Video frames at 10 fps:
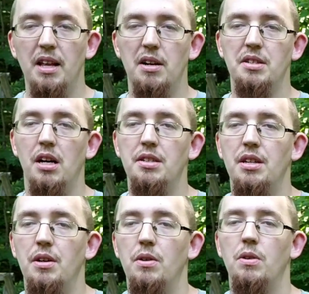There's
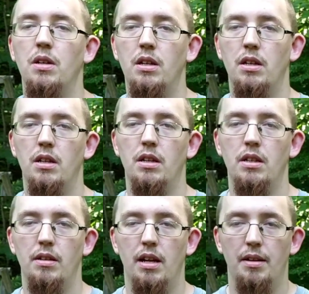also
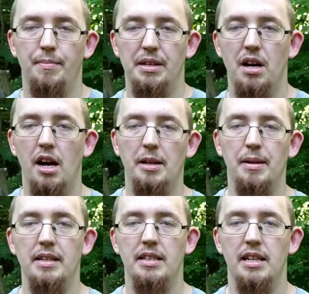been
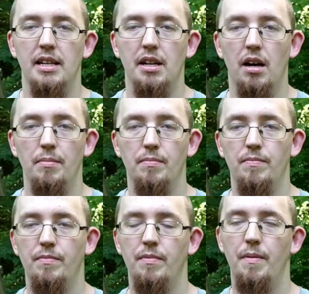documented
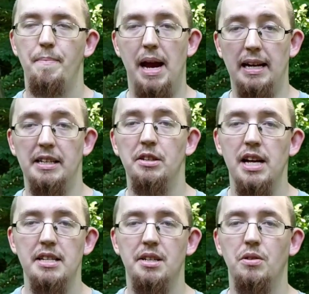pain in your
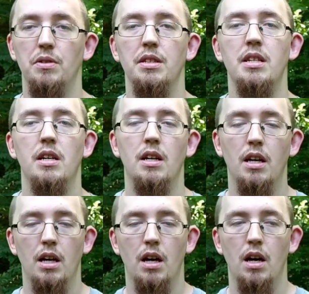testicles.
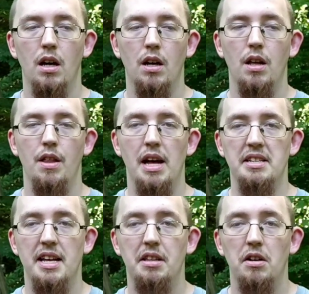
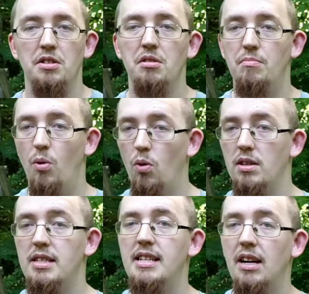That said, there are some
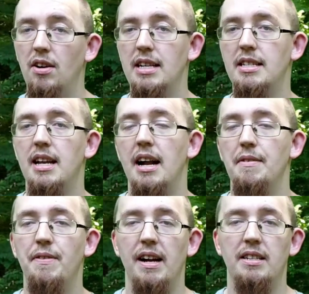more serious
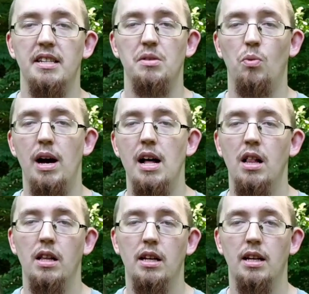side effects as
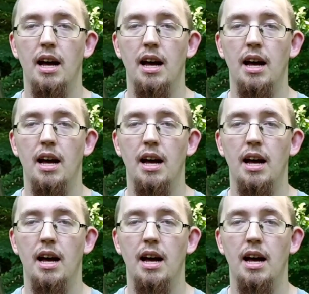well,